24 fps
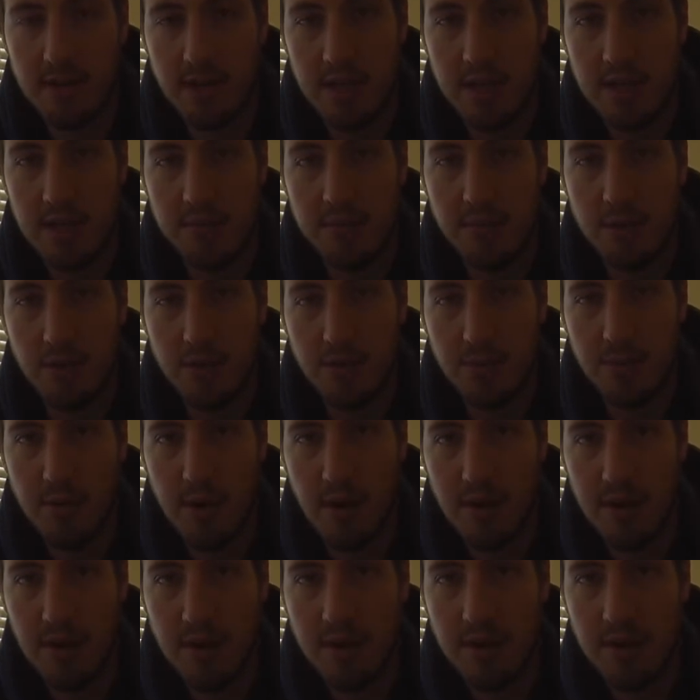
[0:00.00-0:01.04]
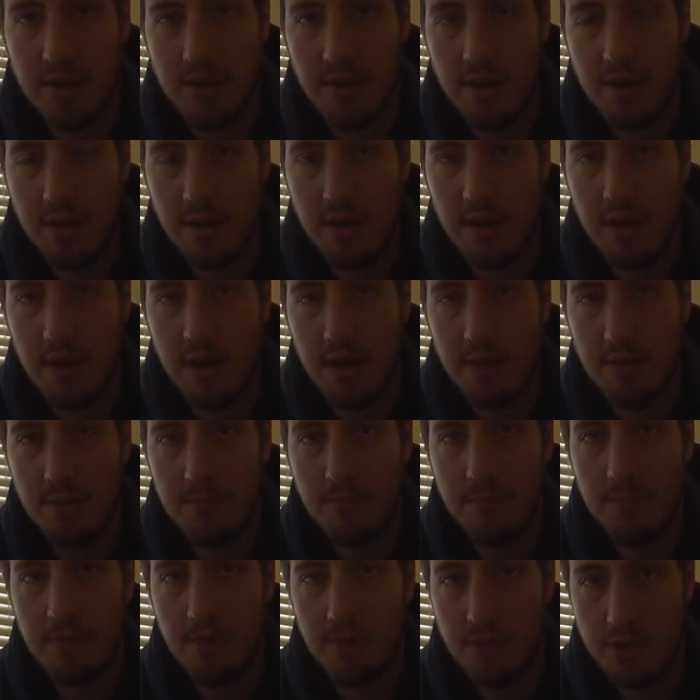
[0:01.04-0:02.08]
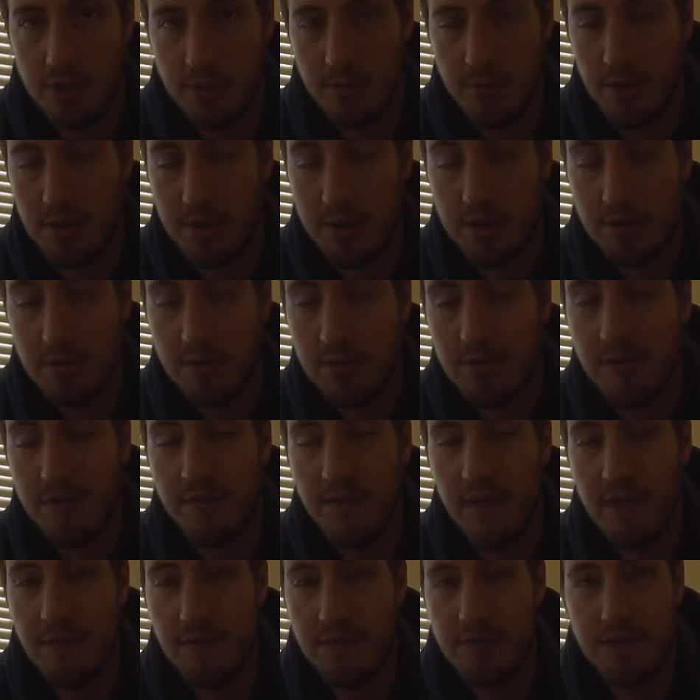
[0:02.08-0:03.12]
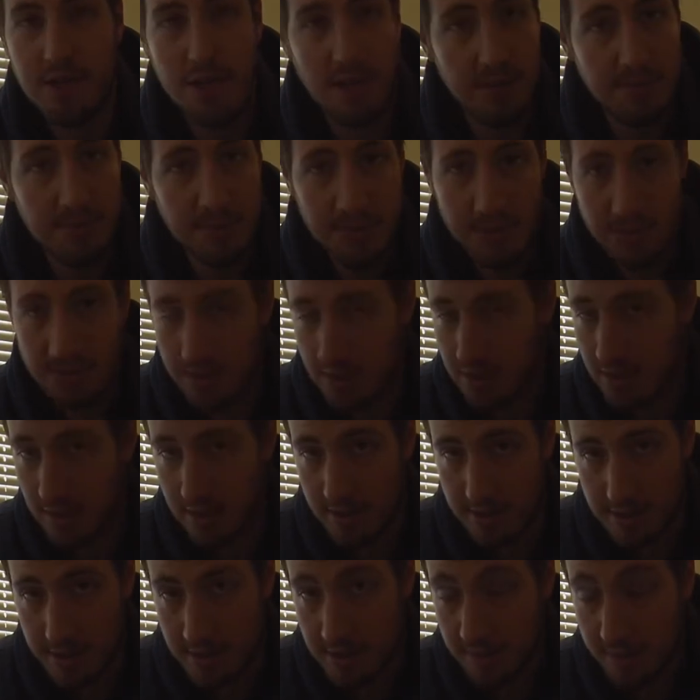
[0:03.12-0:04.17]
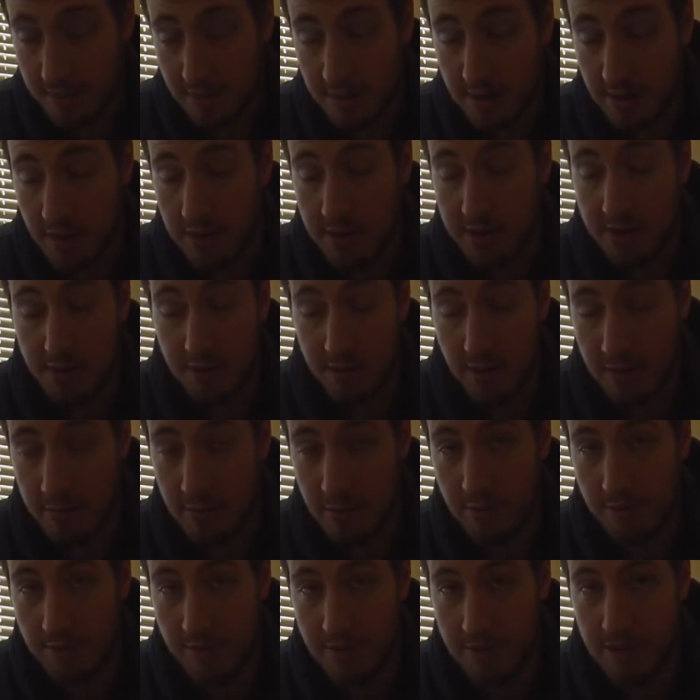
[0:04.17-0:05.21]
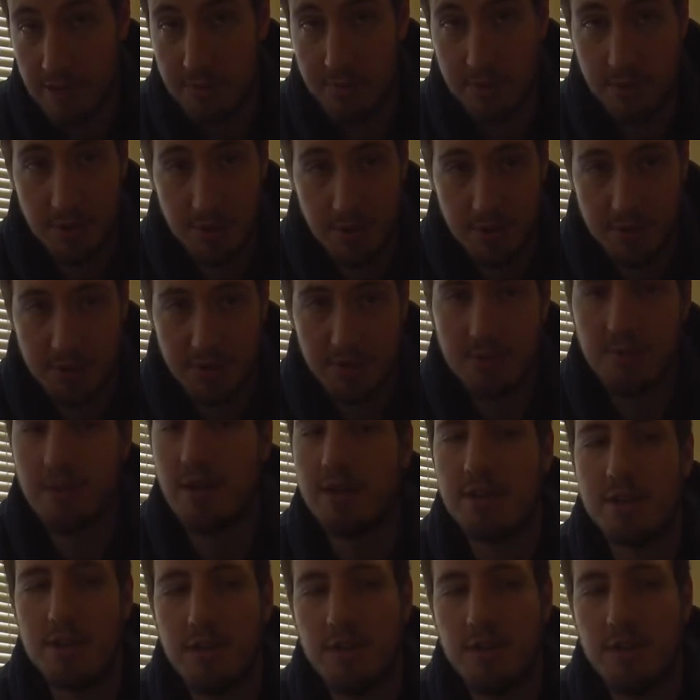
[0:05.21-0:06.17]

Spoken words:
and the Boesemani. Those are my 2 favorite types. There's lots of different kinds of rainbow fish, but those are my 2